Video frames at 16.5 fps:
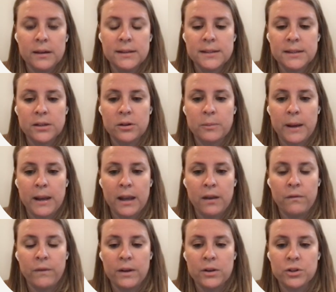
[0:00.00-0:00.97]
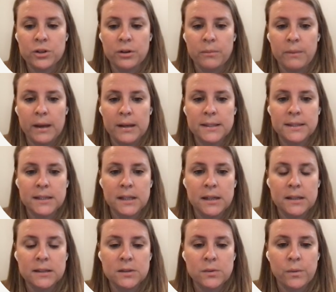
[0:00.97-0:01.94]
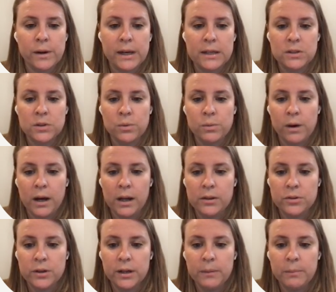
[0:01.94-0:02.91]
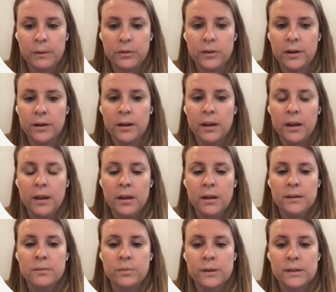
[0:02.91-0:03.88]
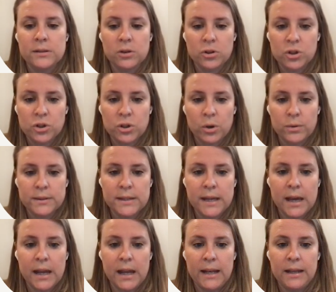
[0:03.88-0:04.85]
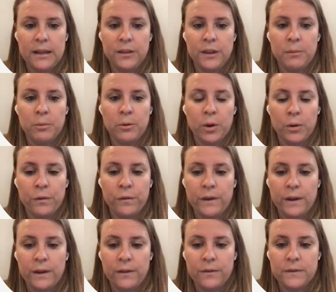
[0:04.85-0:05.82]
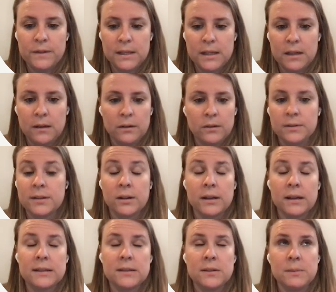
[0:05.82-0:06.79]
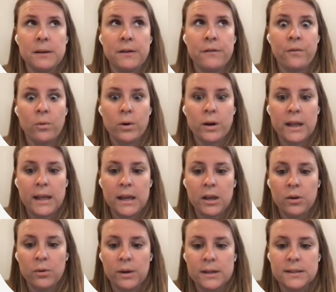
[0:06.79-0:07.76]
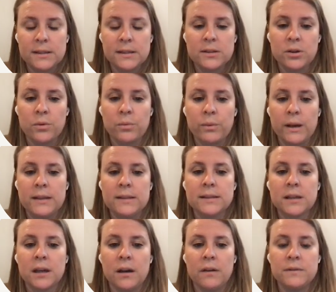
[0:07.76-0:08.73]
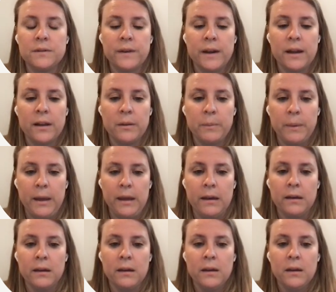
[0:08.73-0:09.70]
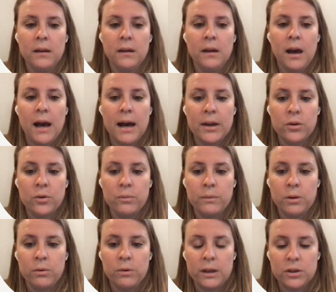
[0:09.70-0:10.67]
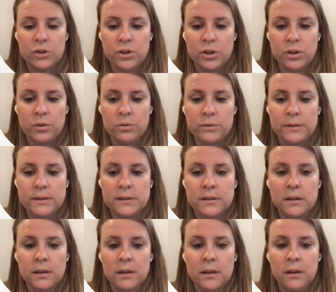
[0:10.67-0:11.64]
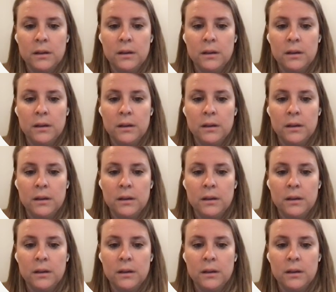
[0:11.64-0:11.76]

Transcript: considered by conventional medicine is 20 to 100, but their research shows that anything below 50, or excuse me, 40 increases your risk of developing autoimmune issues.